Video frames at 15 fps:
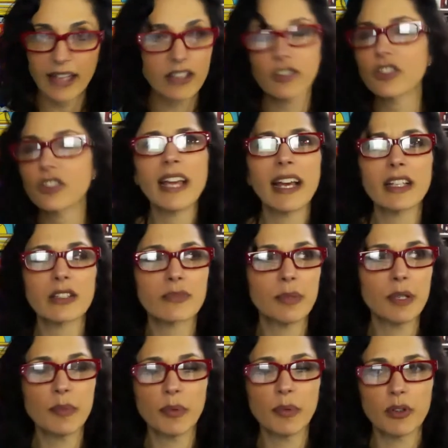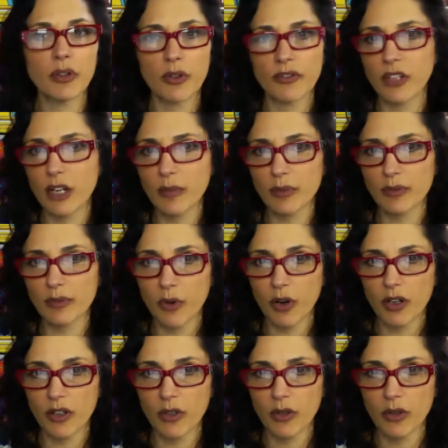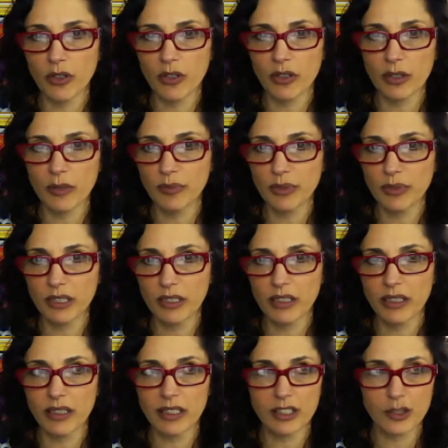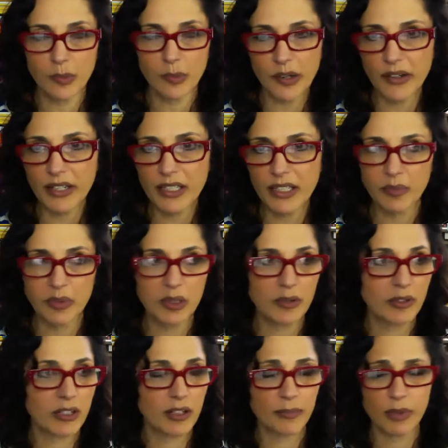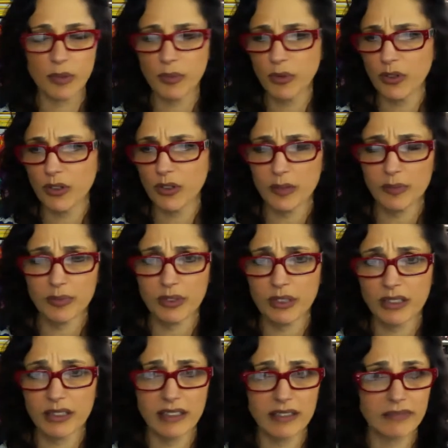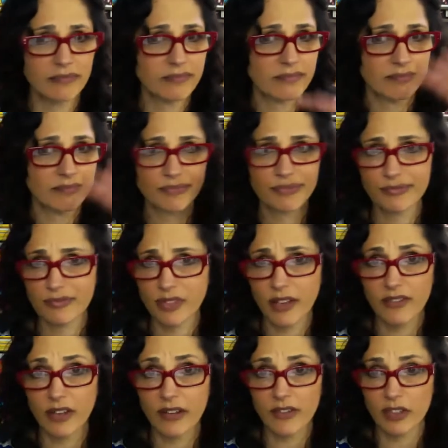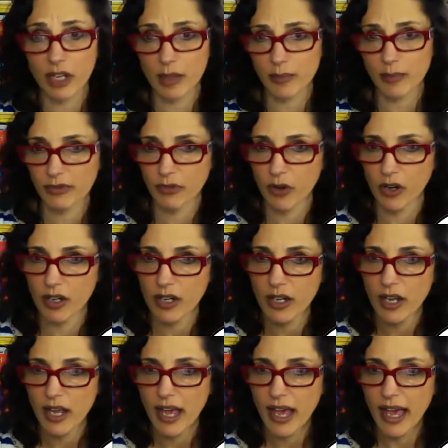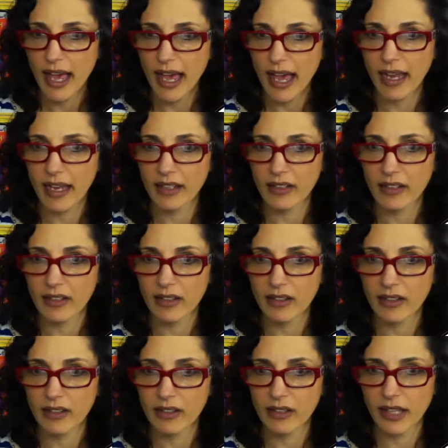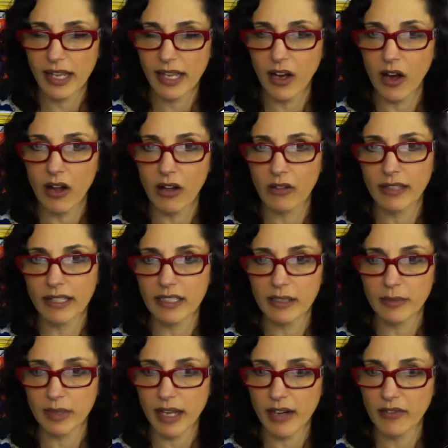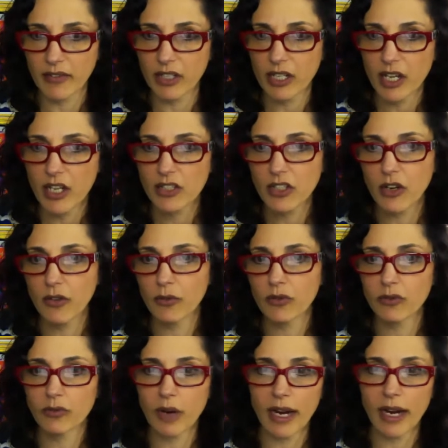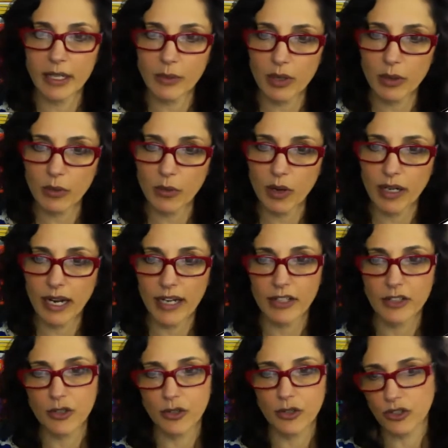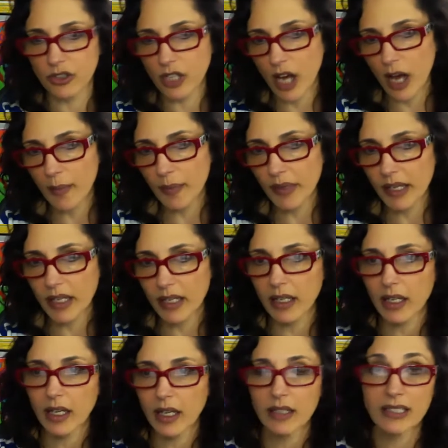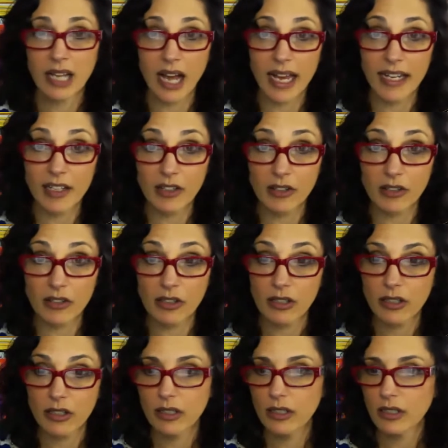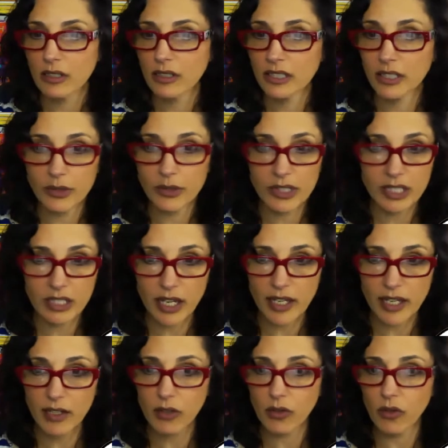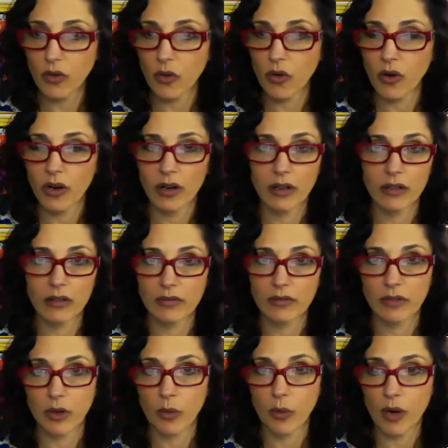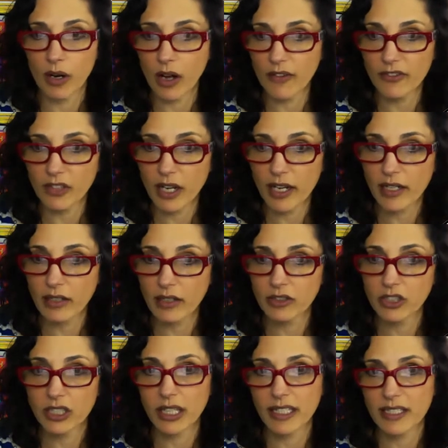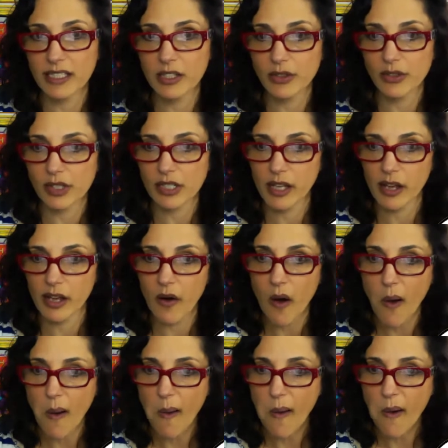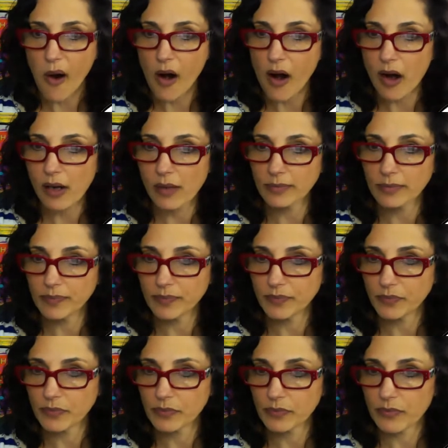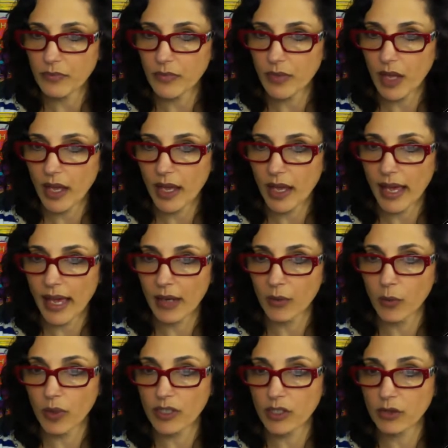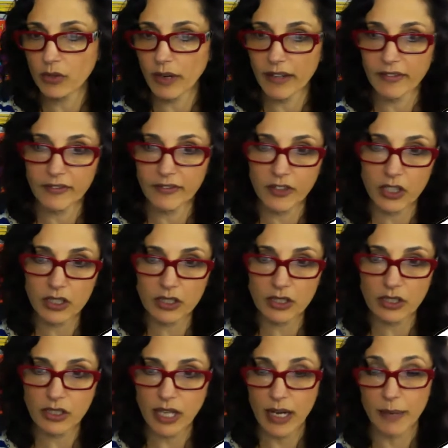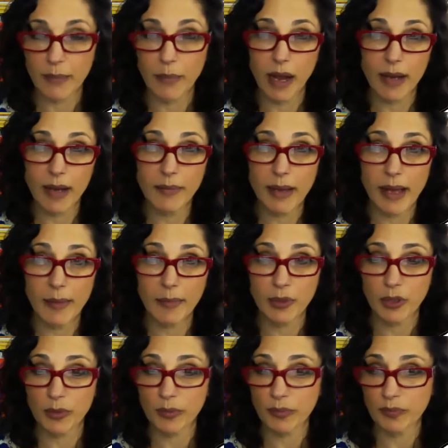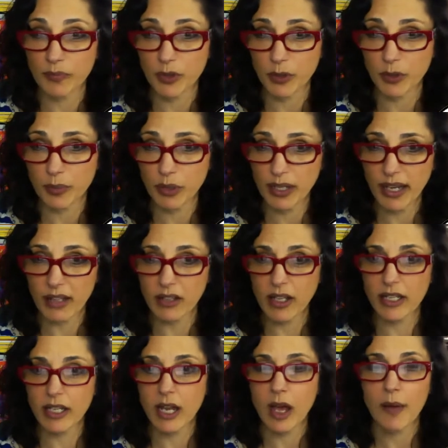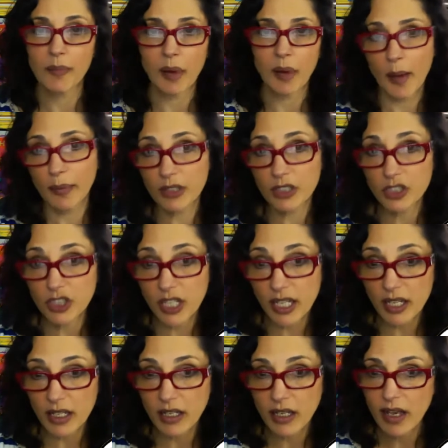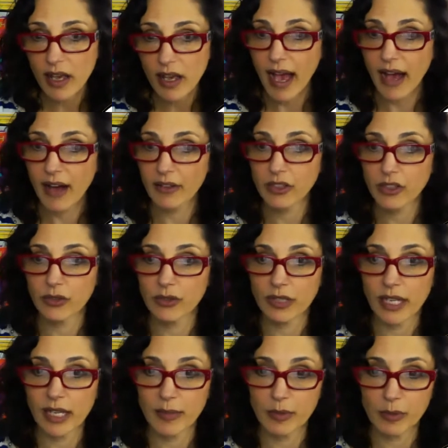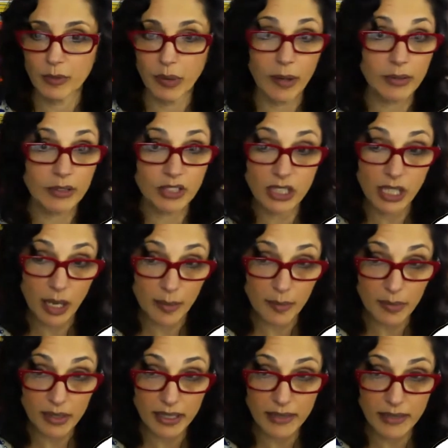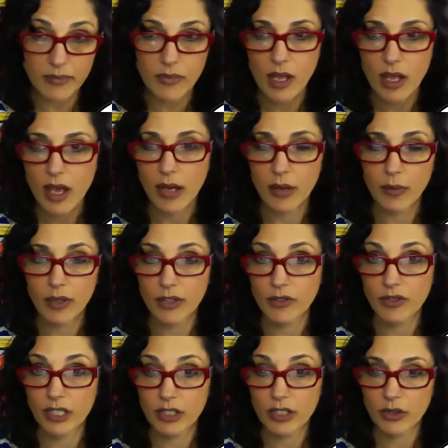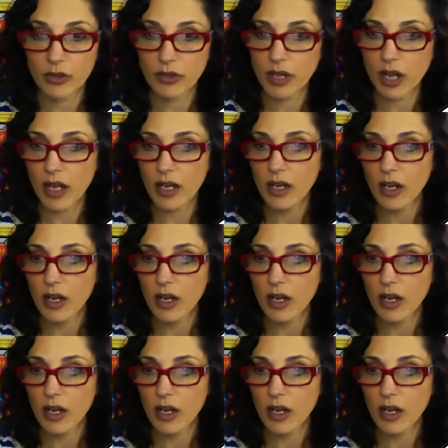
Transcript: she has people who have done it before who are completely experienced and people who are completely have never done it before, and they all get something out of it. So writing 101, how to choose your topic, title, series title, or a one-off title. She likes series though, and what to write first, how to mind map your book outline, publishing. How to name your publishing company and whether you need to or not,